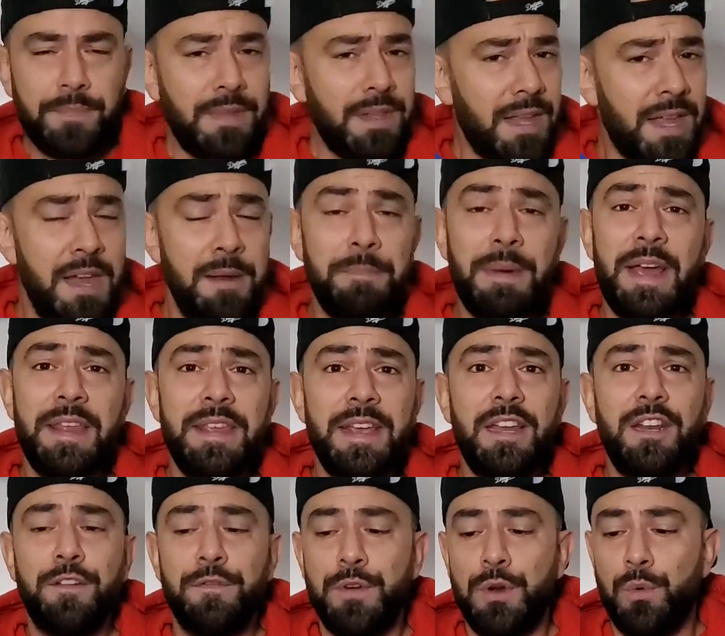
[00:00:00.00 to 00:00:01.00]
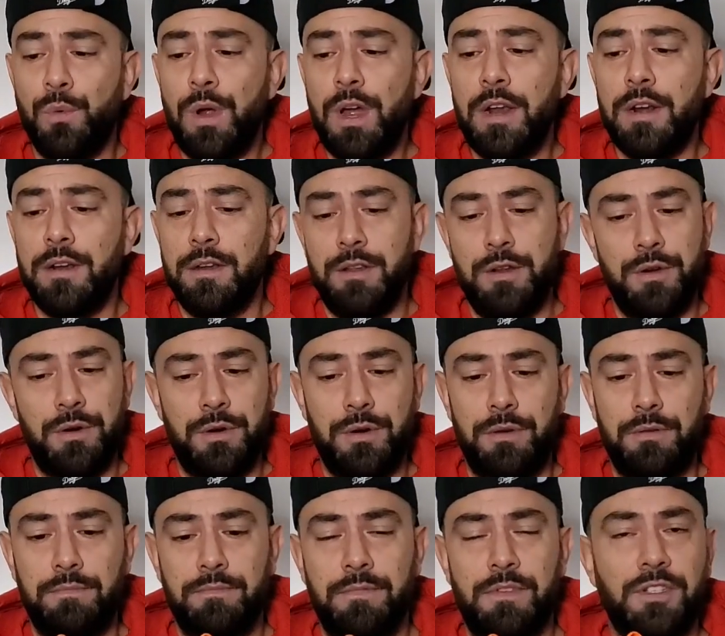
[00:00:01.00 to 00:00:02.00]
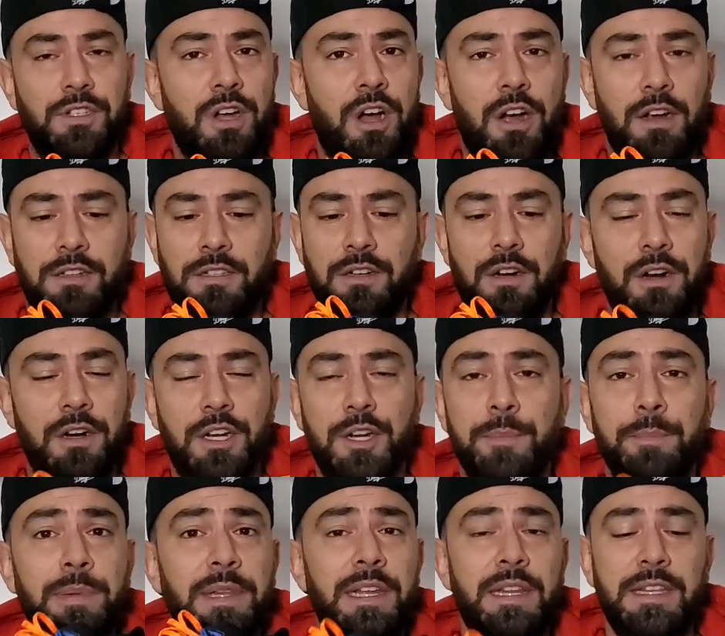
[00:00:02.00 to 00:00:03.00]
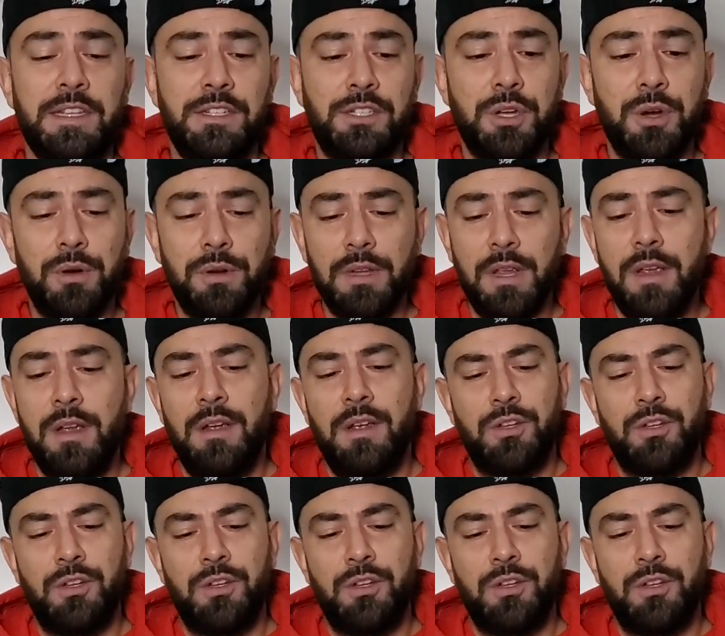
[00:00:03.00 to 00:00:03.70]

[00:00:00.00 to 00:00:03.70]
and by the end of your run, your socks are completely soaked.